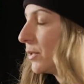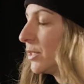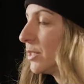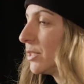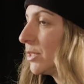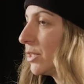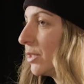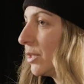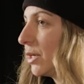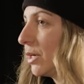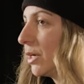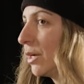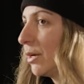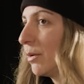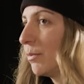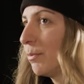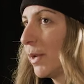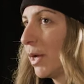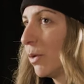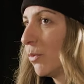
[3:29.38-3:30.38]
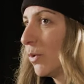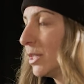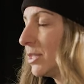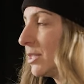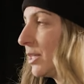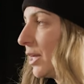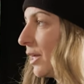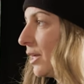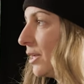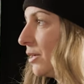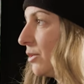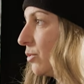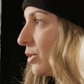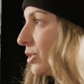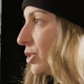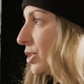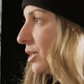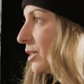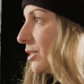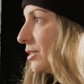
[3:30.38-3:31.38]
into the Bent 110,
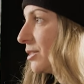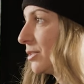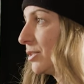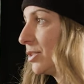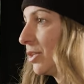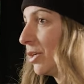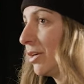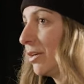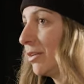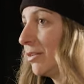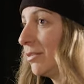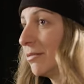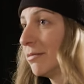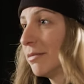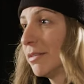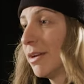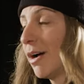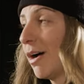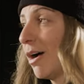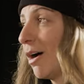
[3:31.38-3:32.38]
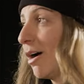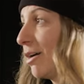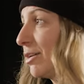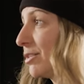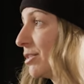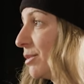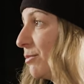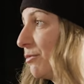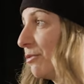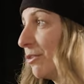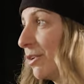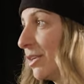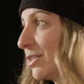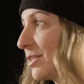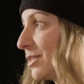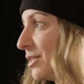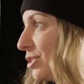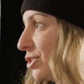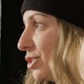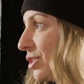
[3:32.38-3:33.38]
which has done awesome for
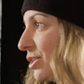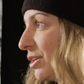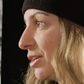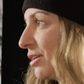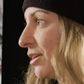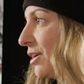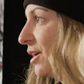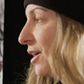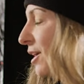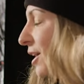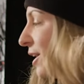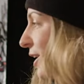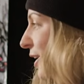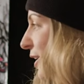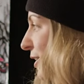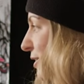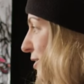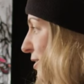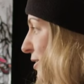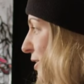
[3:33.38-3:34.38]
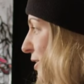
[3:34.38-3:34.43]
us this year. It's